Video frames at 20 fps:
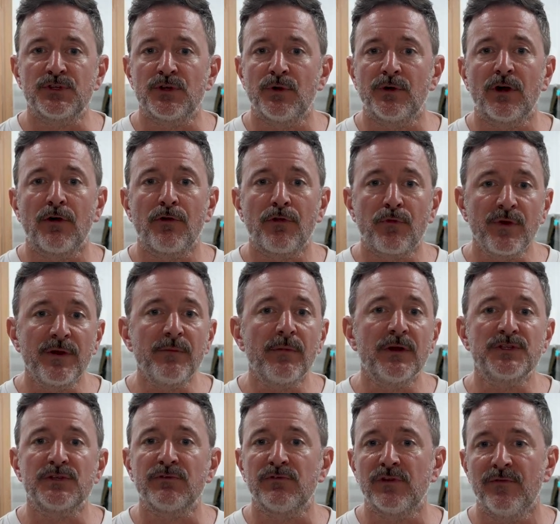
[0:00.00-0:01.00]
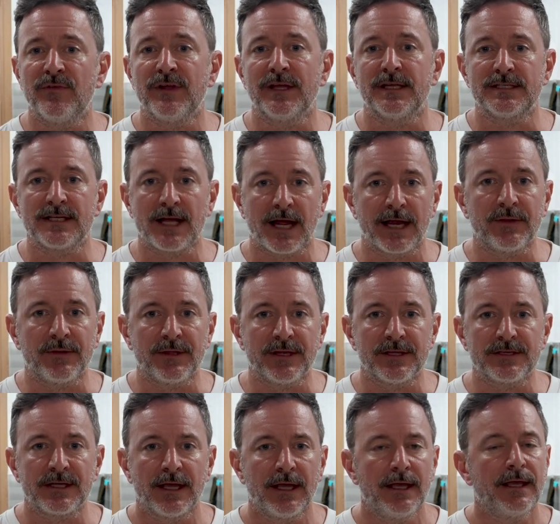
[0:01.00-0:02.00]
during our 3 months of living in
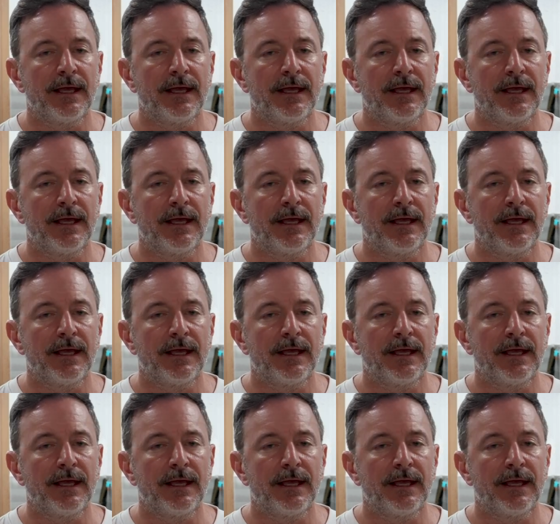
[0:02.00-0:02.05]
Thailand,